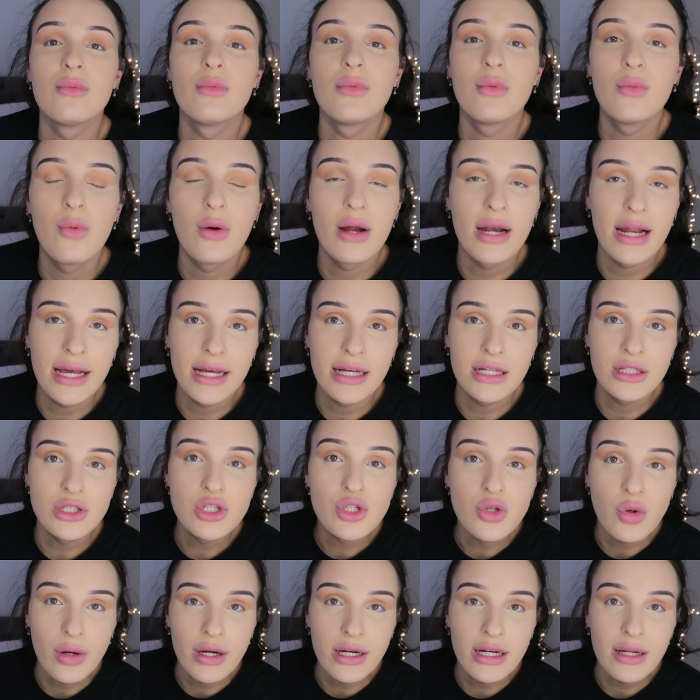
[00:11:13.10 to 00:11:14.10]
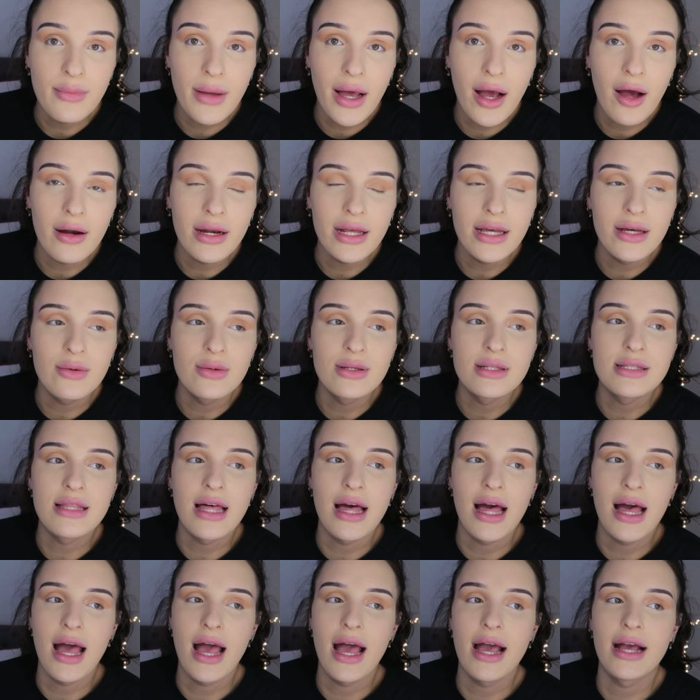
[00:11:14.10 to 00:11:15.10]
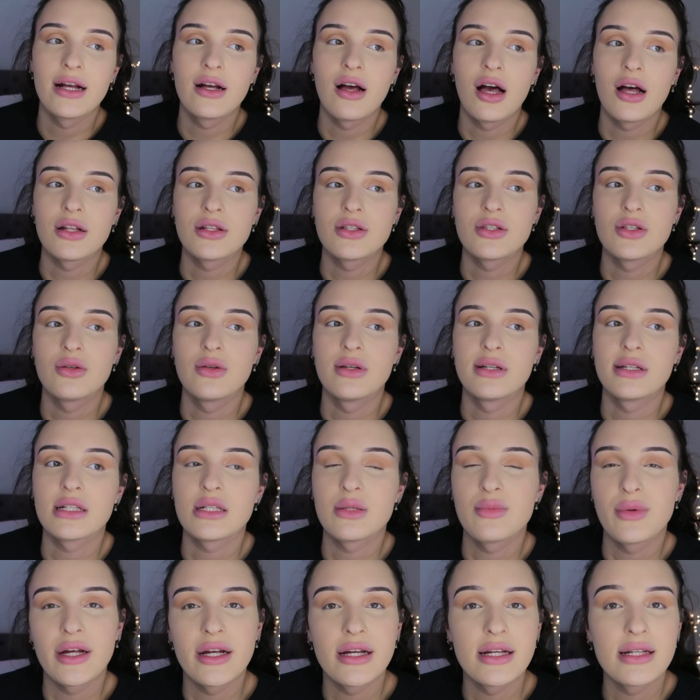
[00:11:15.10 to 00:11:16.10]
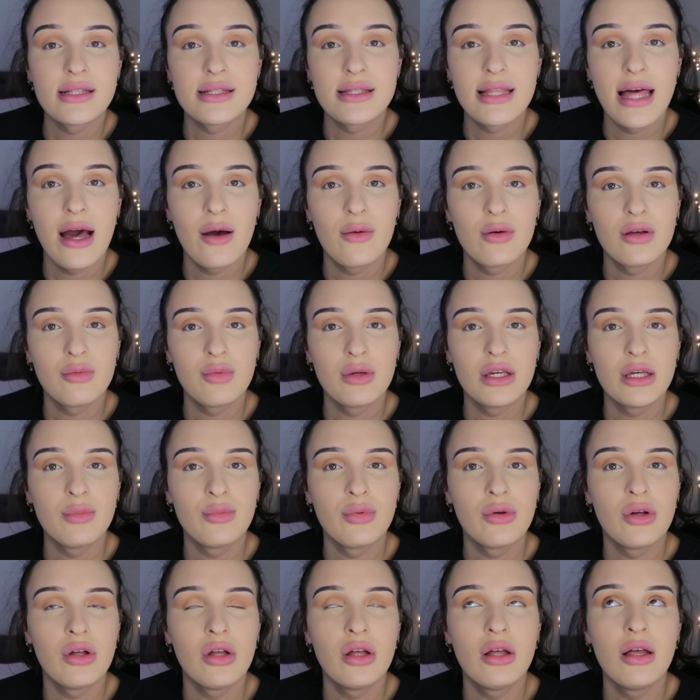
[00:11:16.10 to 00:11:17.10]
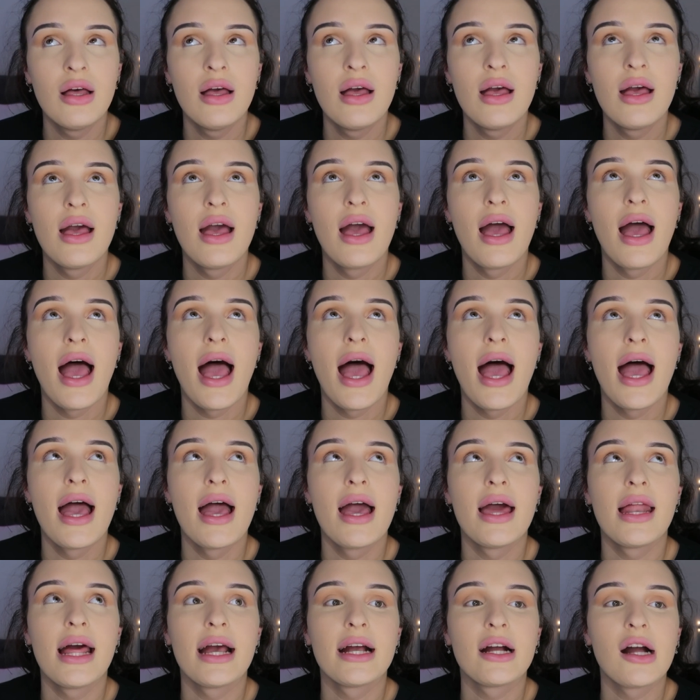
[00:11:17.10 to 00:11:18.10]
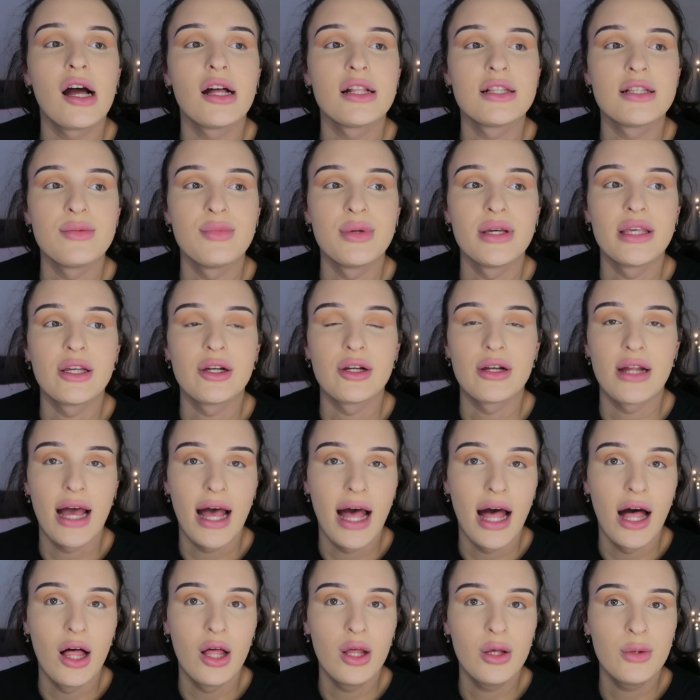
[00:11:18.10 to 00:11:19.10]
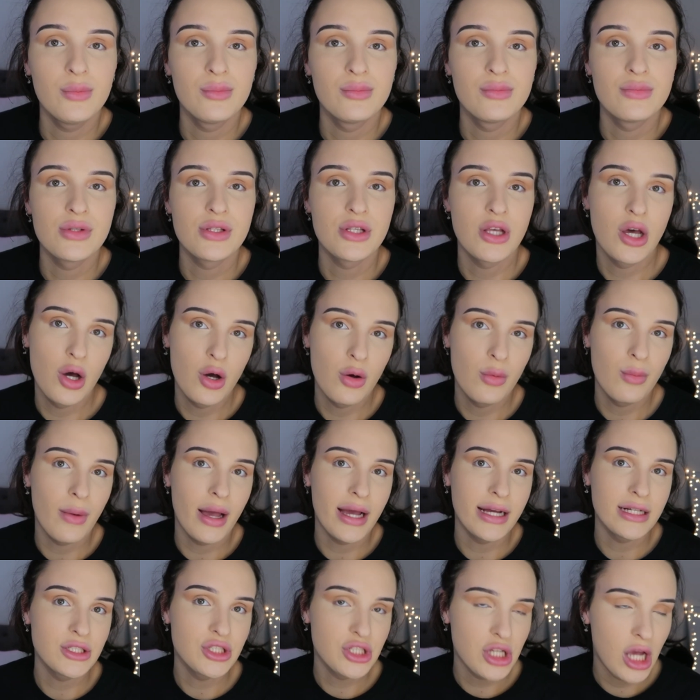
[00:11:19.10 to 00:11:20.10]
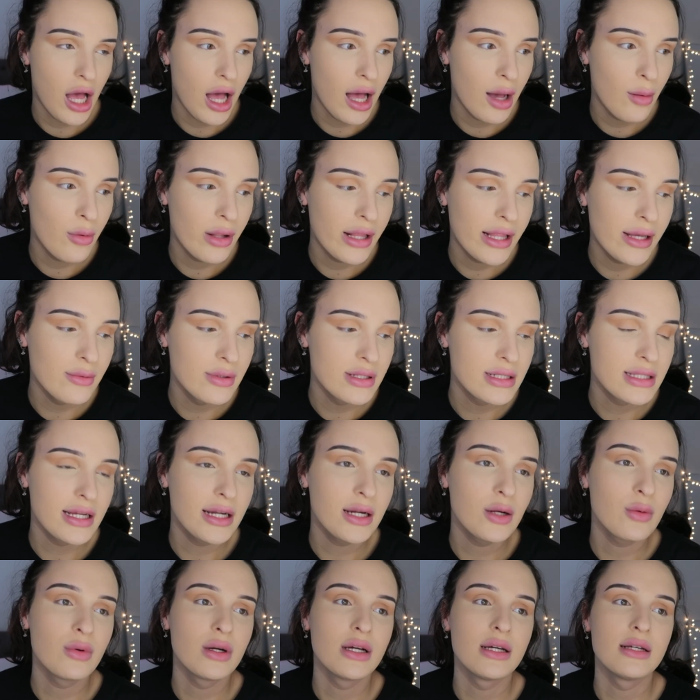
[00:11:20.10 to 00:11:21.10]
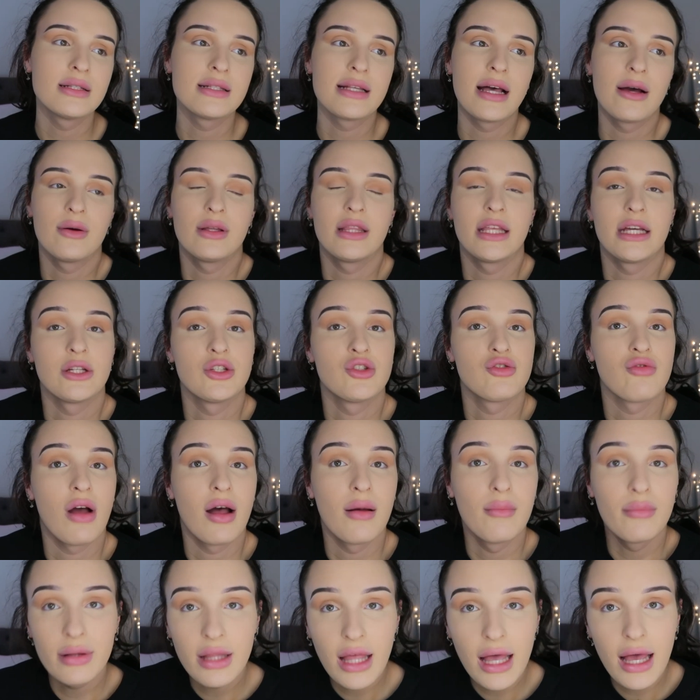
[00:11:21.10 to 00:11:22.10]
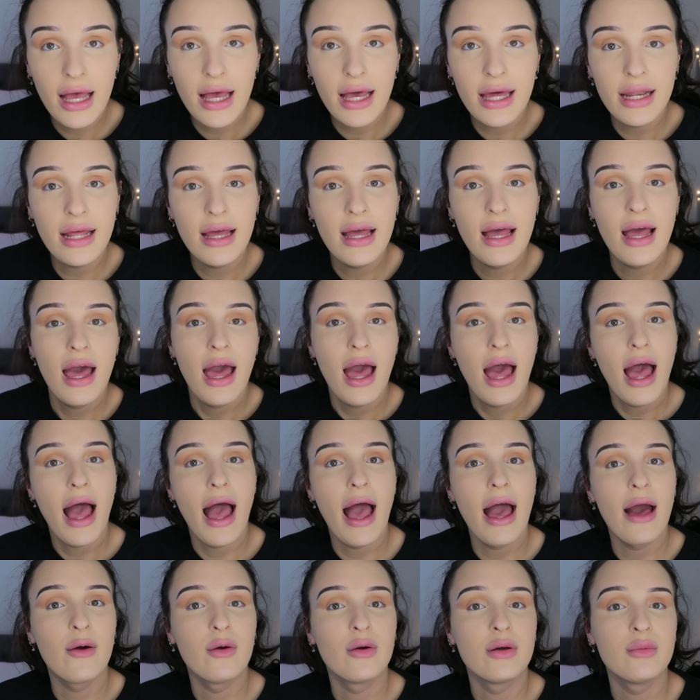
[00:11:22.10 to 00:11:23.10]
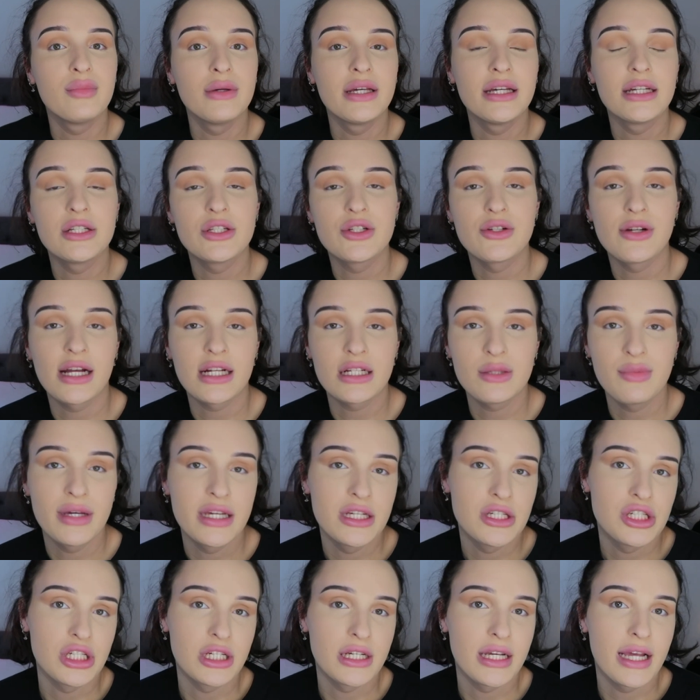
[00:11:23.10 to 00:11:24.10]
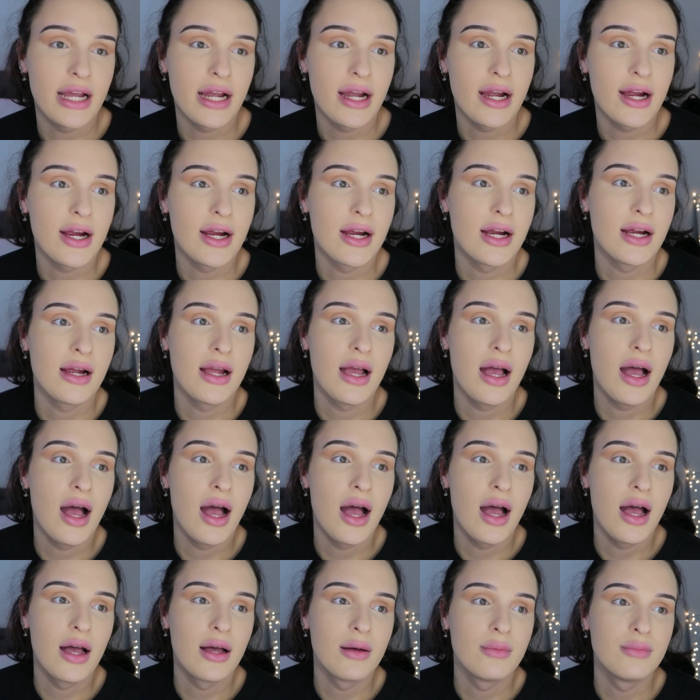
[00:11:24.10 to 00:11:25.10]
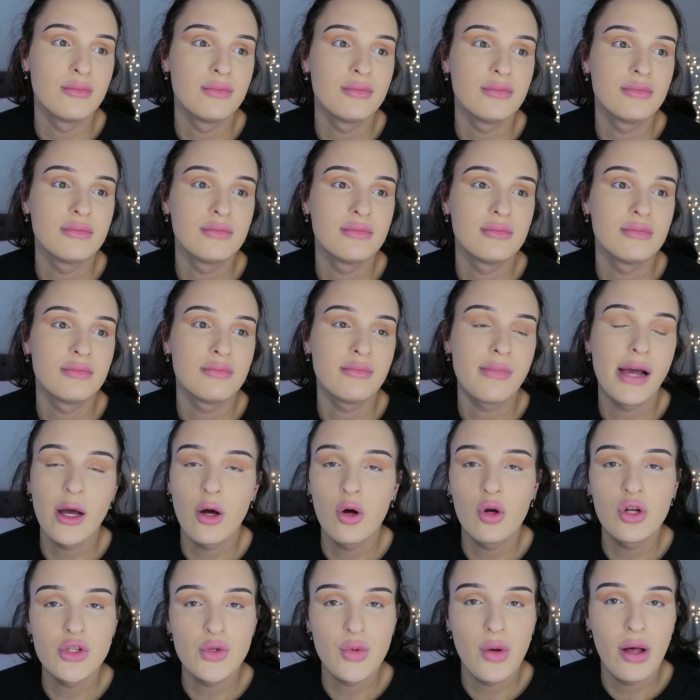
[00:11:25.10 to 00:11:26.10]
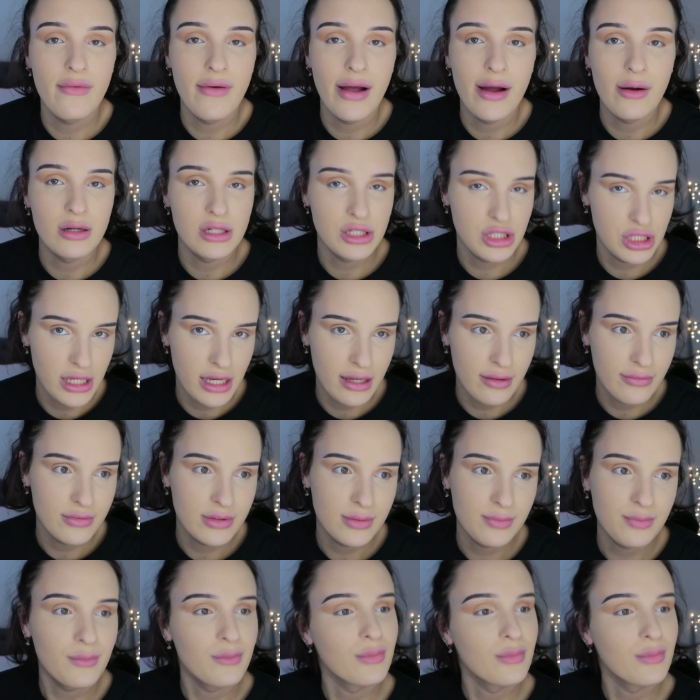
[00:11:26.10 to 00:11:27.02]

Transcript: what I enjoyed about it, was that I got to experience that with people and I got to be there to help. So my job while I was there was I would like draw blood, I would be in direct patient care, my whole 12-hour shift.